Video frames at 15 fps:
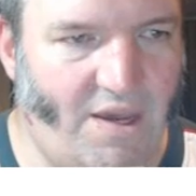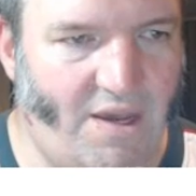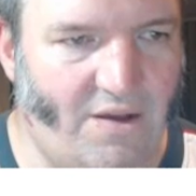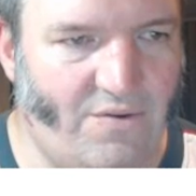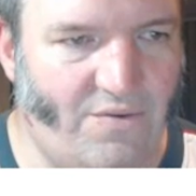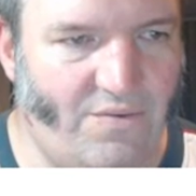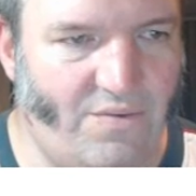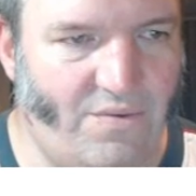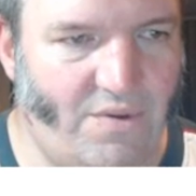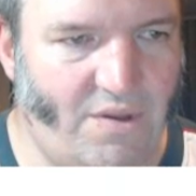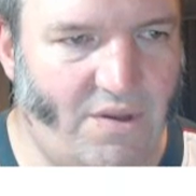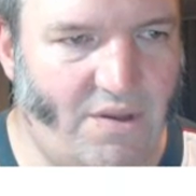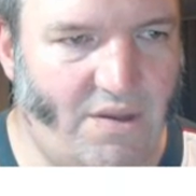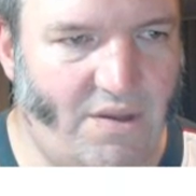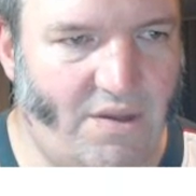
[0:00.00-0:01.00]
angle
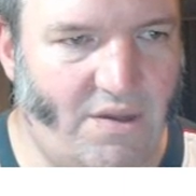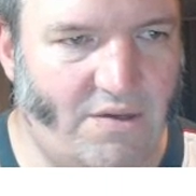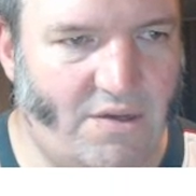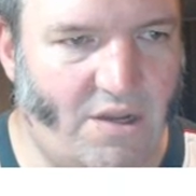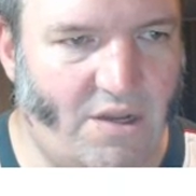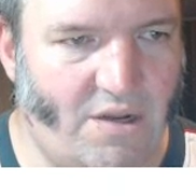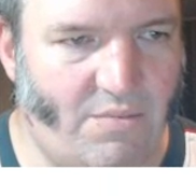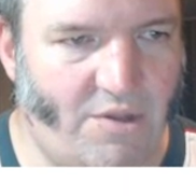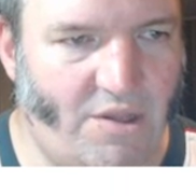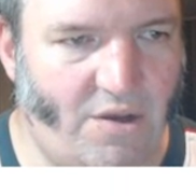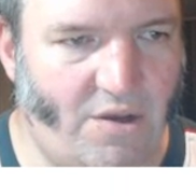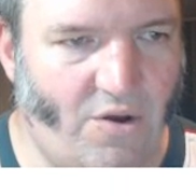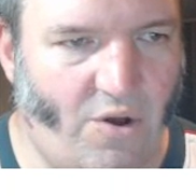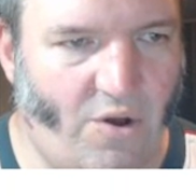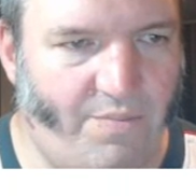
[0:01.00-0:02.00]
is going to be the
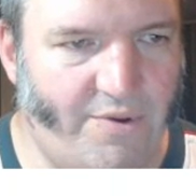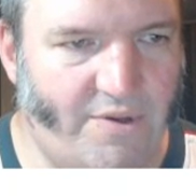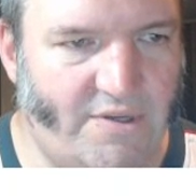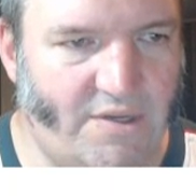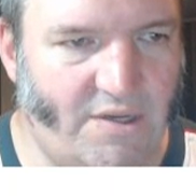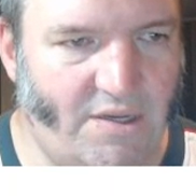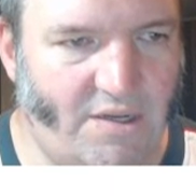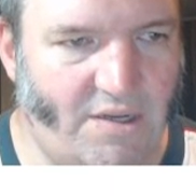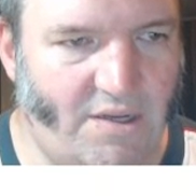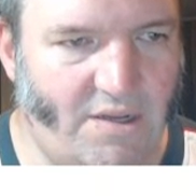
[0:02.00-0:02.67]
opposite